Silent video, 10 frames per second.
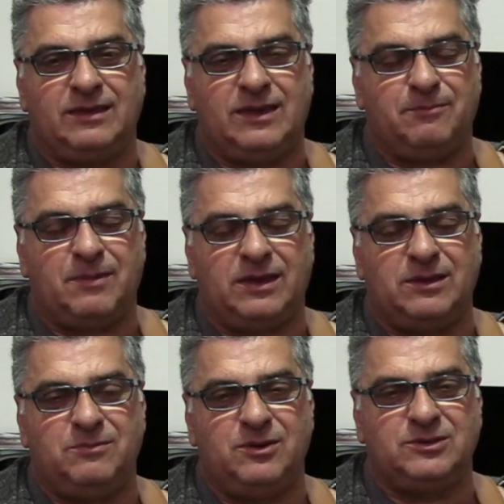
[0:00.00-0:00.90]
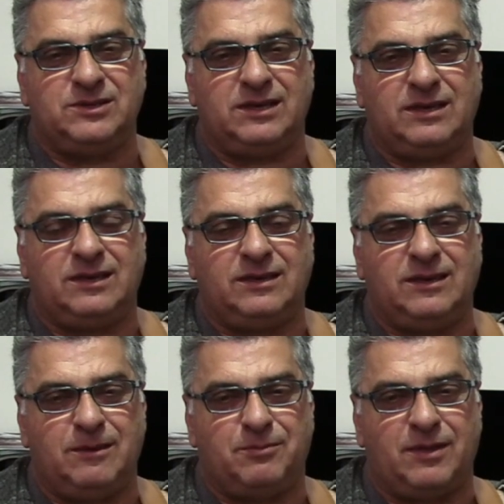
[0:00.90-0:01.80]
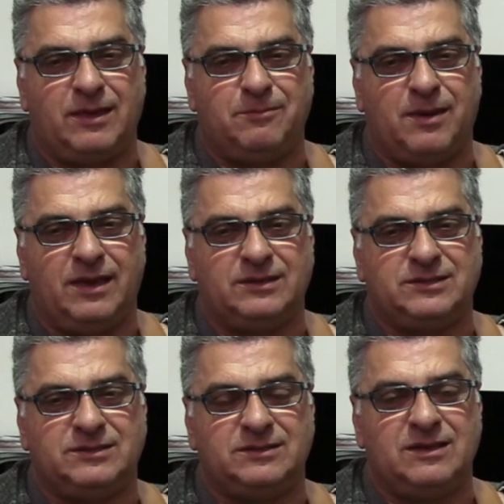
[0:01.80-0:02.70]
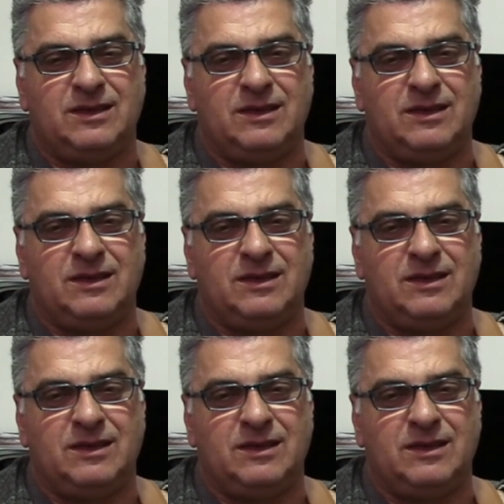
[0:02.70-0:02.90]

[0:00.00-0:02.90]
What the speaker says: keep making music, keep playing bass.